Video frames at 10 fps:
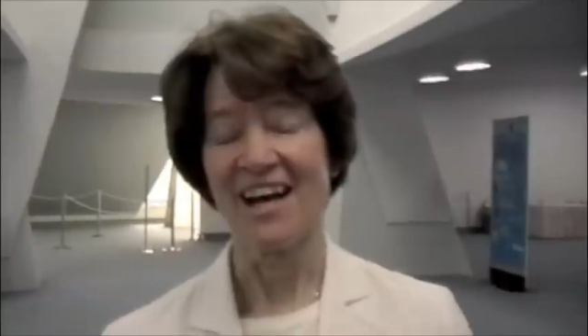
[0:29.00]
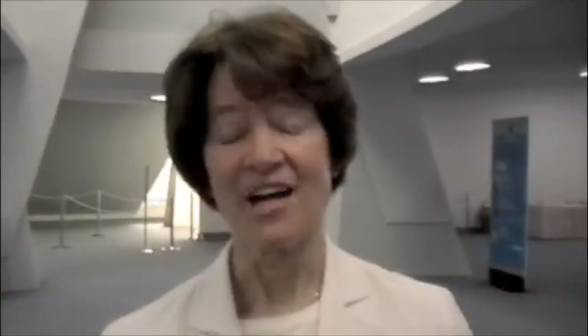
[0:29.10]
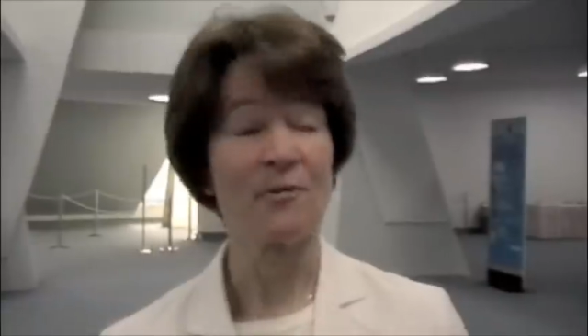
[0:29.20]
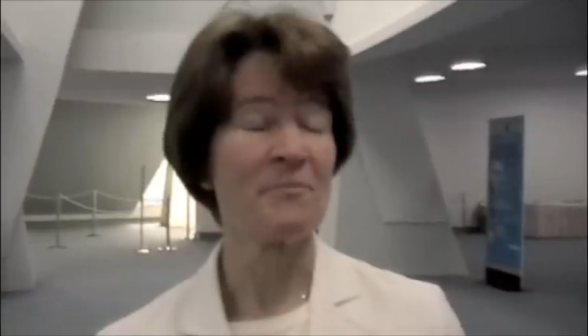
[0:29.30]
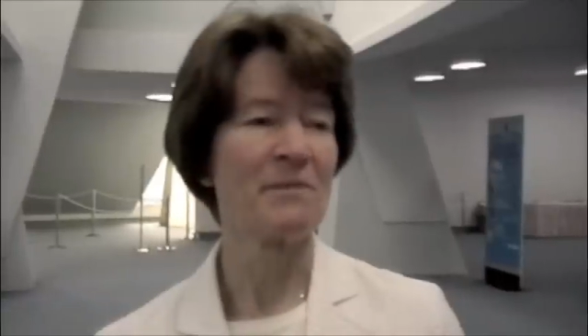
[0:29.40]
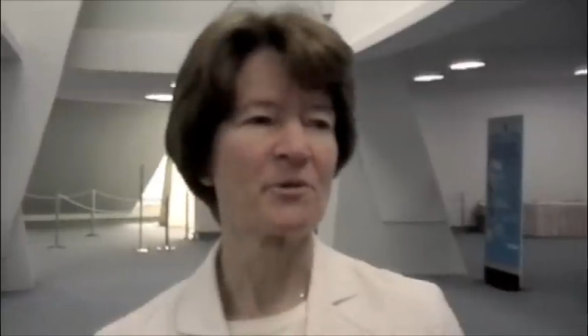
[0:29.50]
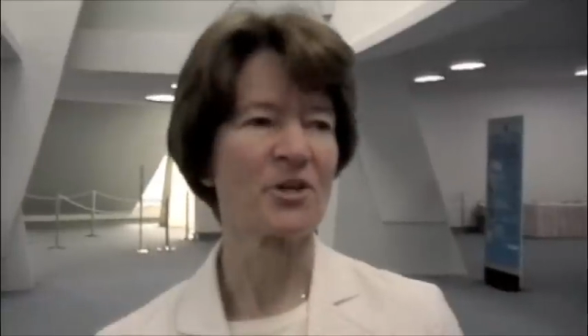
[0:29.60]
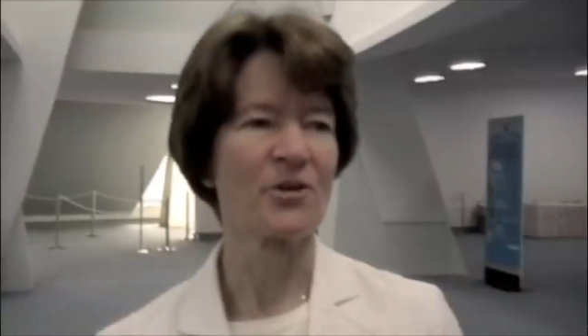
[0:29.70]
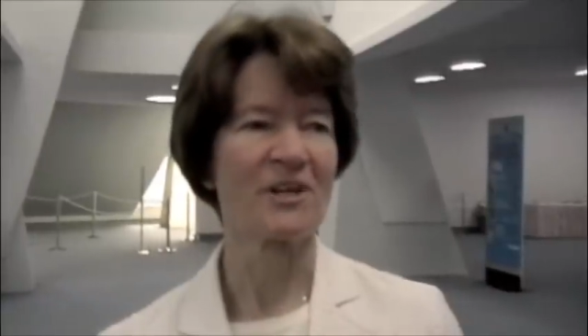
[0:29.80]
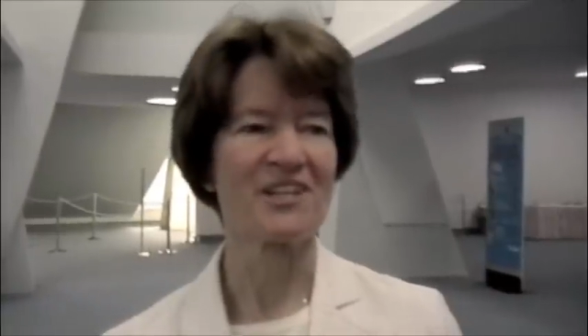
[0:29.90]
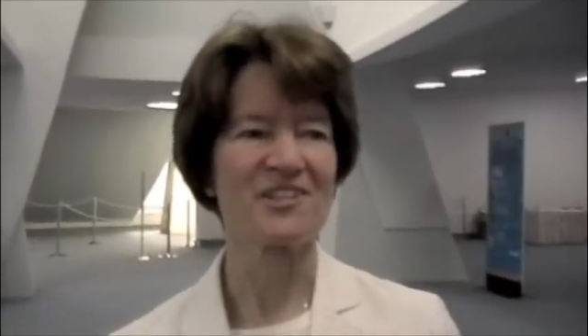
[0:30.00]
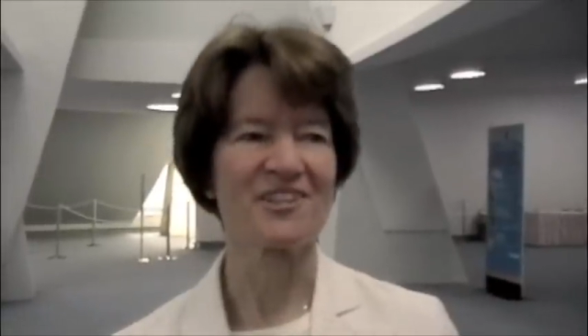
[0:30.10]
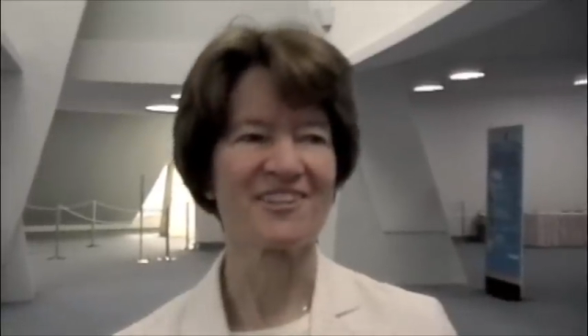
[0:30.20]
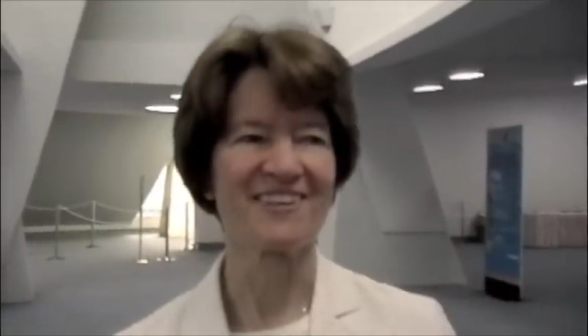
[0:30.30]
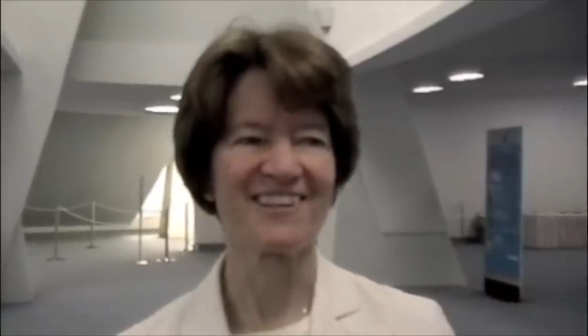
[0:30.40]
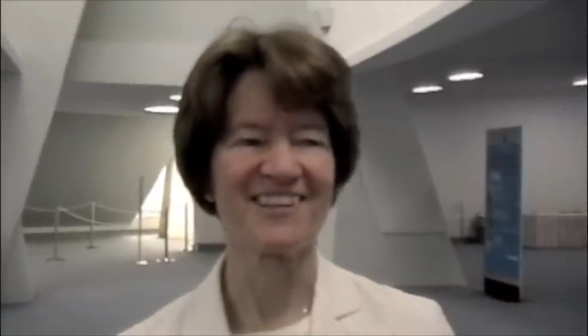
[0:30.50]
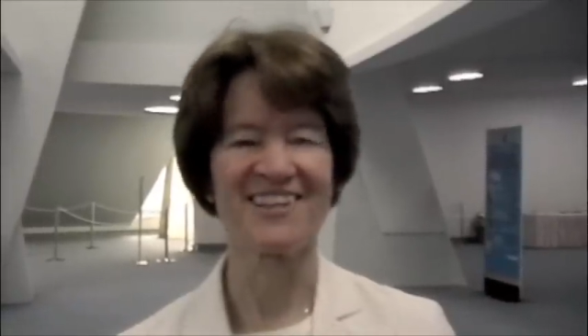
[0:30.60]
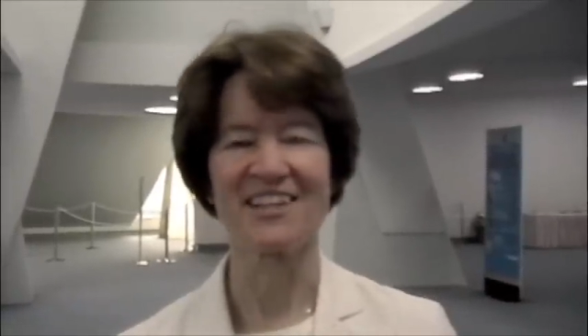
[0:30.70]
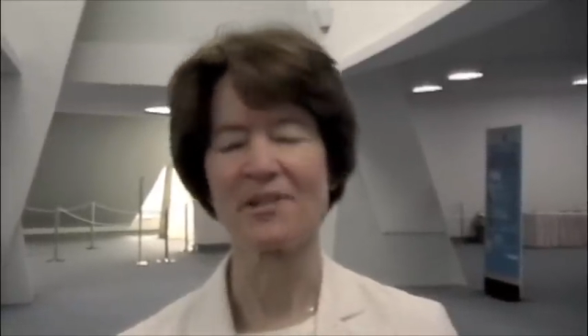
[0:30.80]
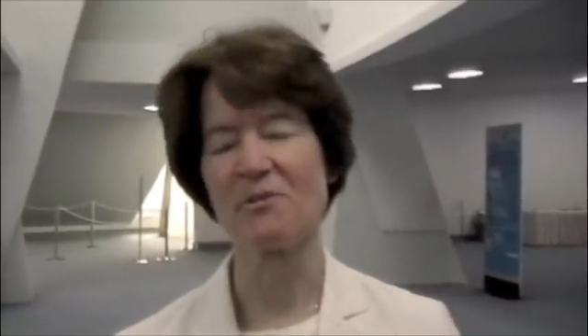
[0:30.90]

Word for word: I remember going into a uh,